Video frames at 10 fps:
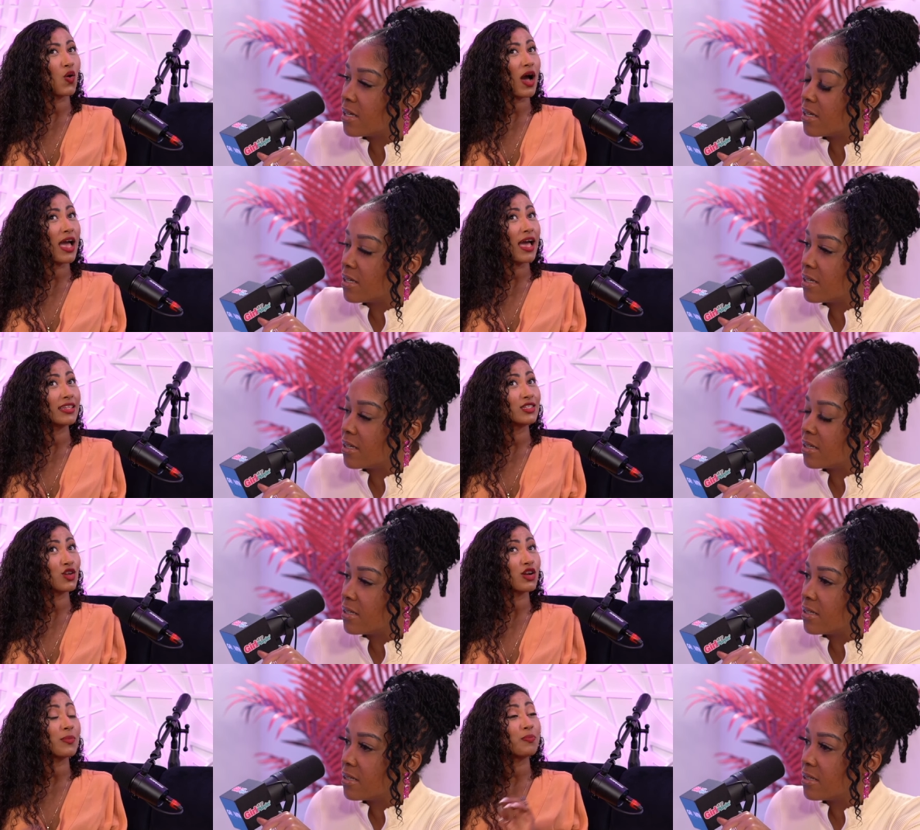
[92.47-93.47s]
Speaker 1: I had
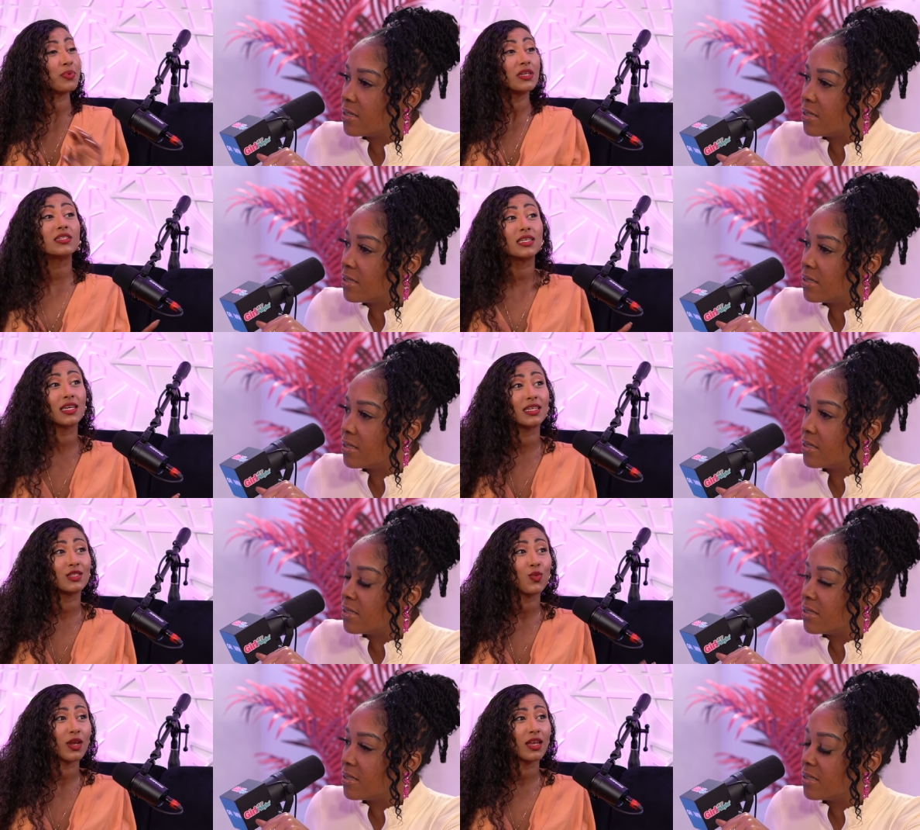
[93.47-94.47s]
started building it
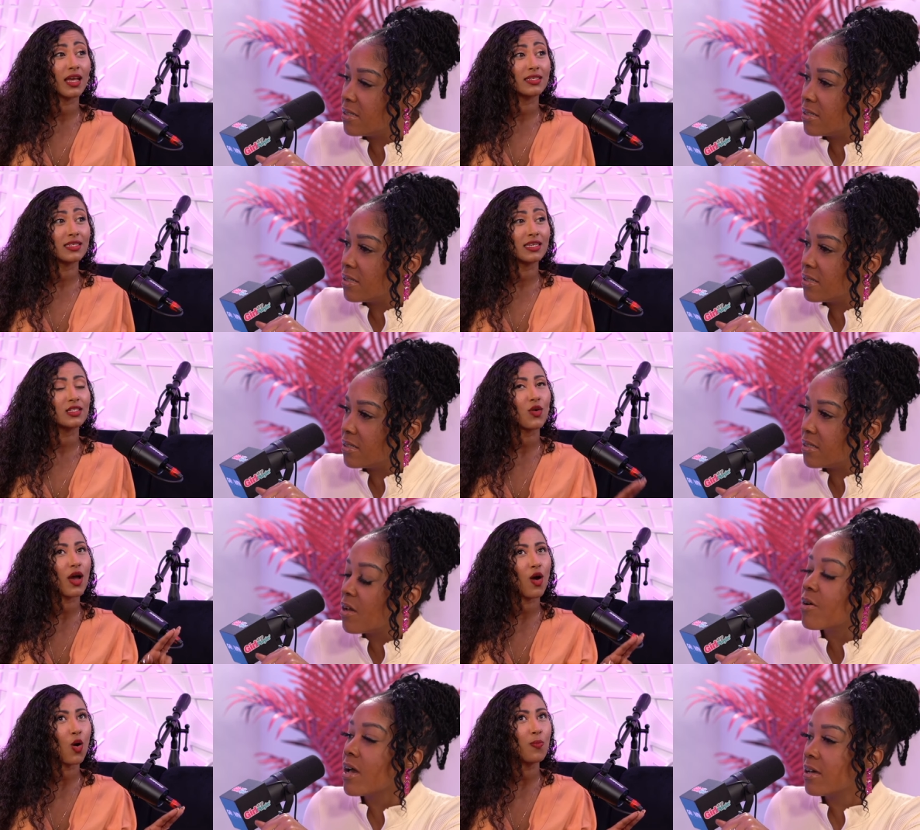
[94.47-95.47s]
2019. So I
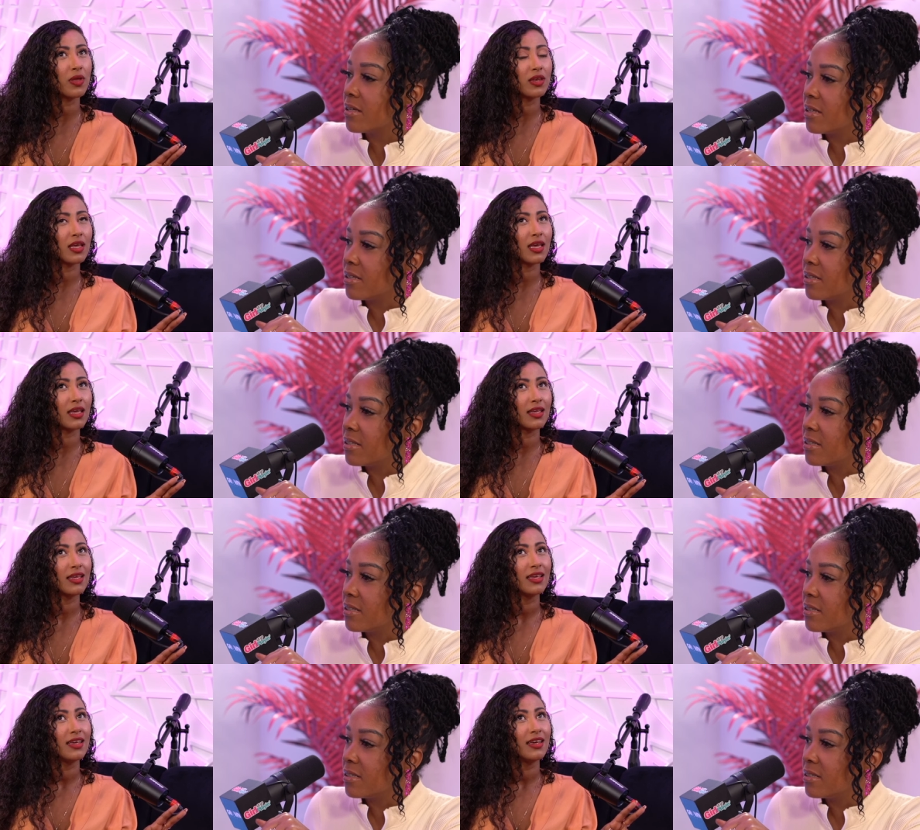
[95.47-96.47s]
okay. opened it
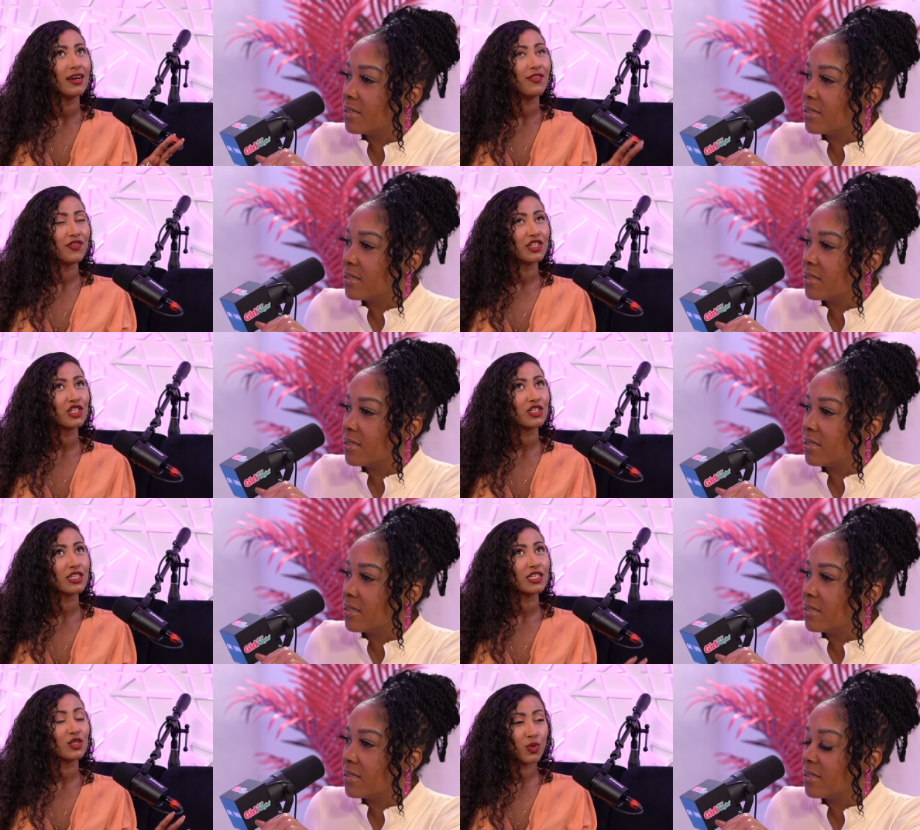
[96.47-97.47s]

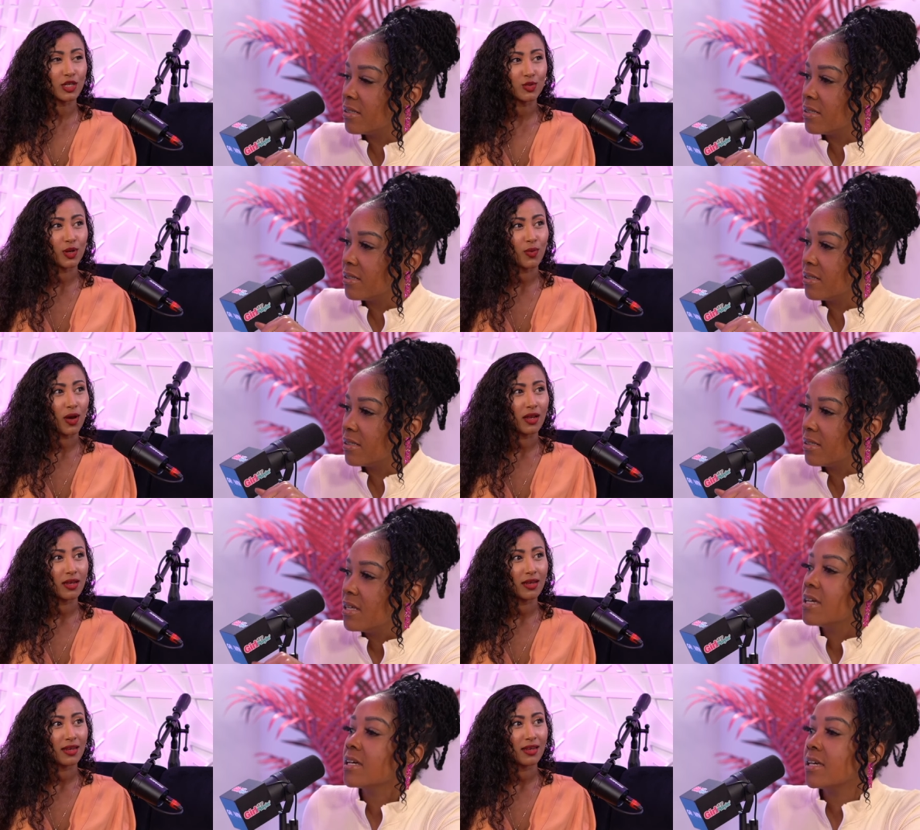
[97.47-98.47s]
officially 2021.
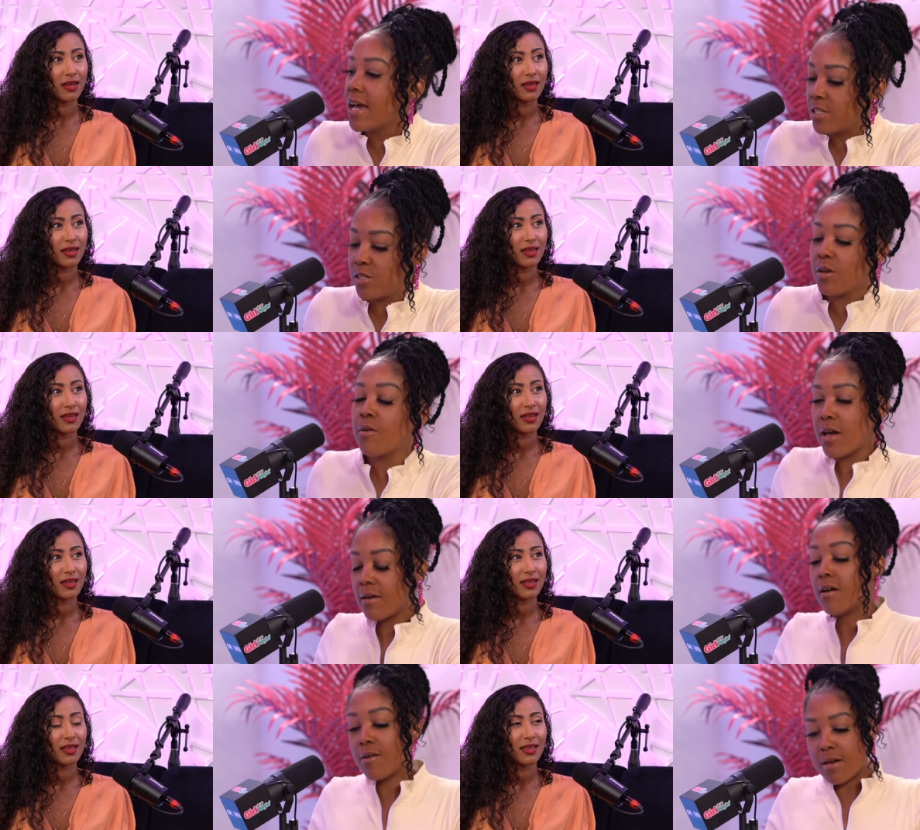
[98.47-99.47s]
Speaker 2: Got you. Okay.
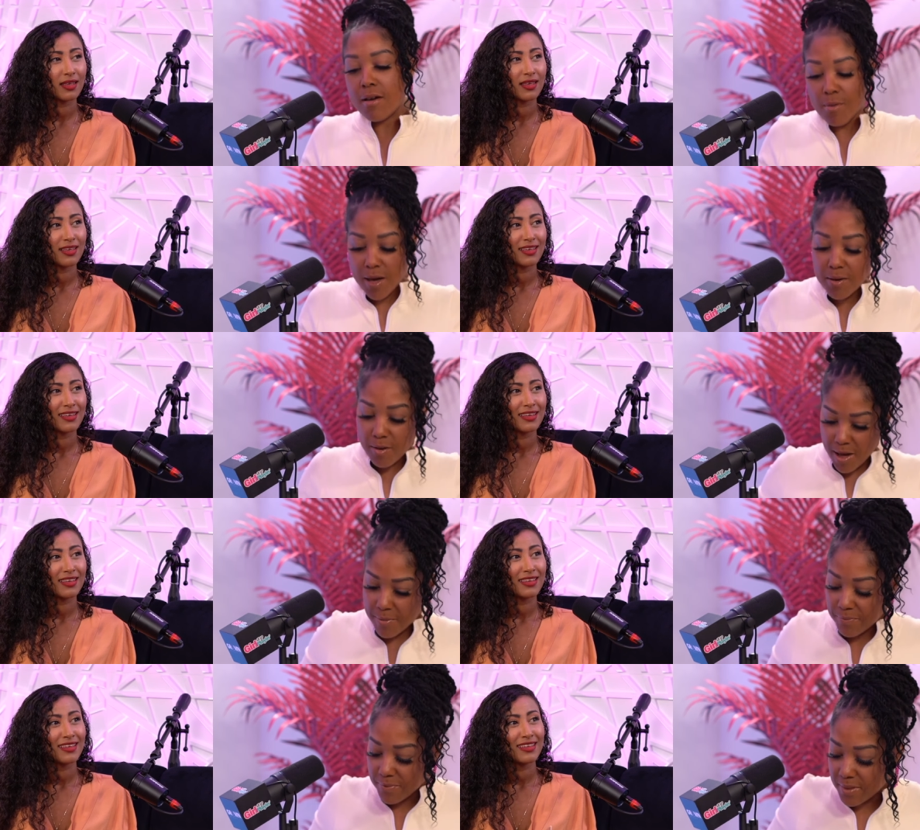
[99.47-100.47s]
Okay. Okay. Okay.
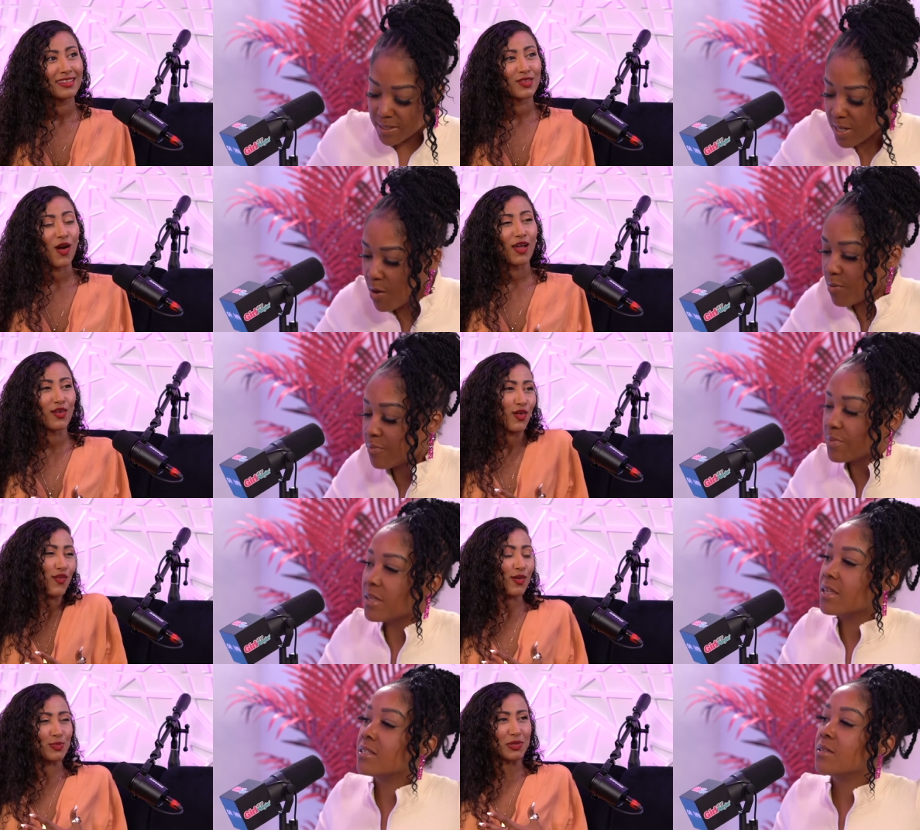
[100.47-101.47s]
Speaker 1: So, so, I don't know if
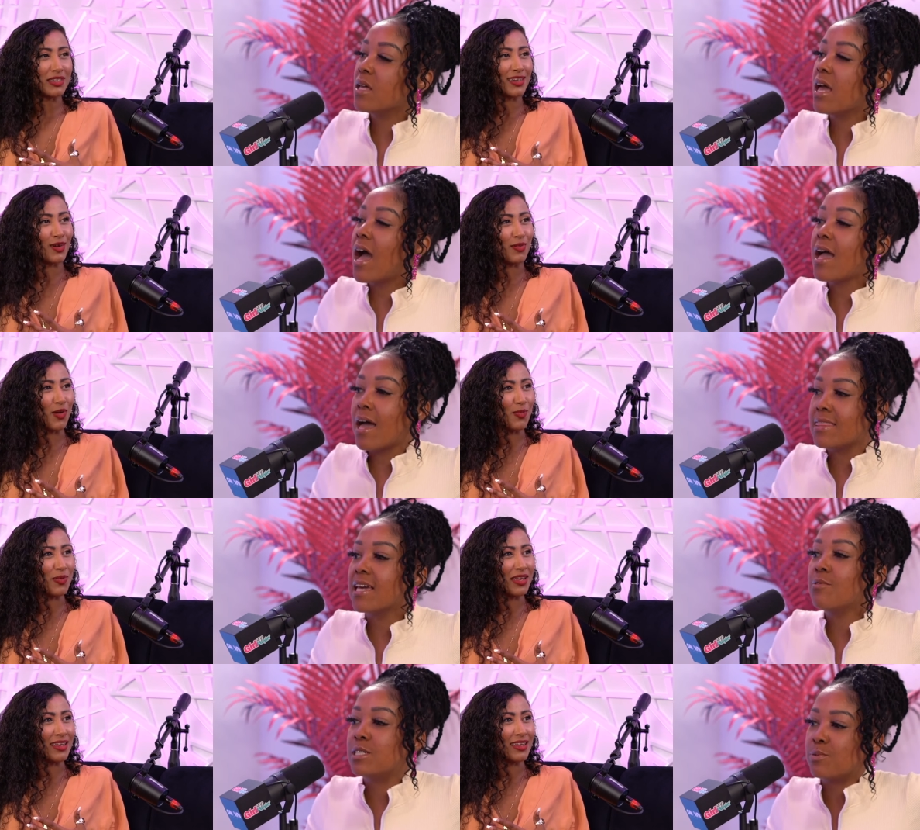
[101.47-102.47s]
I was building or. I open. think
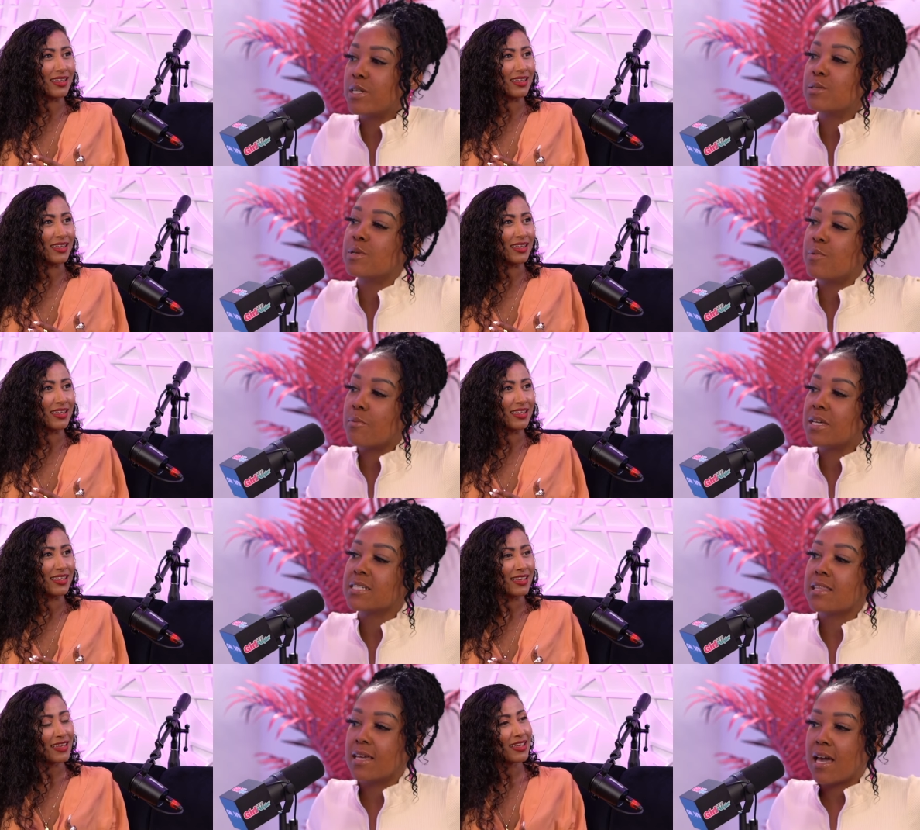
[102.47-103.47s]
it was
Speaker 2: 2021 because
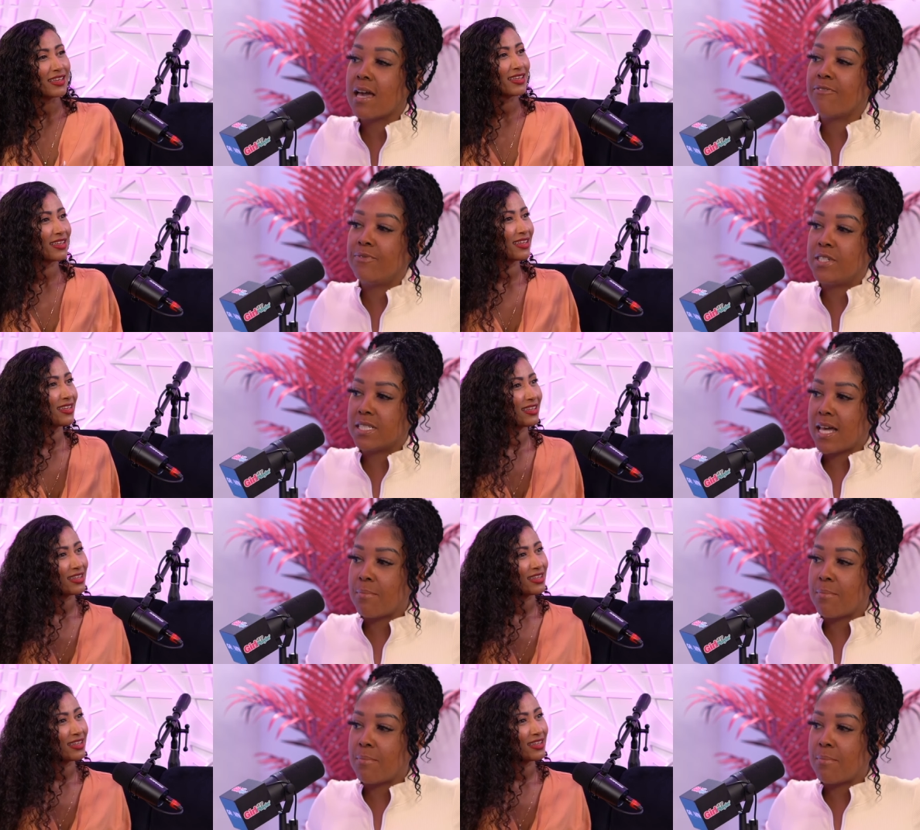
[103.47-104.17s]
I think I have just had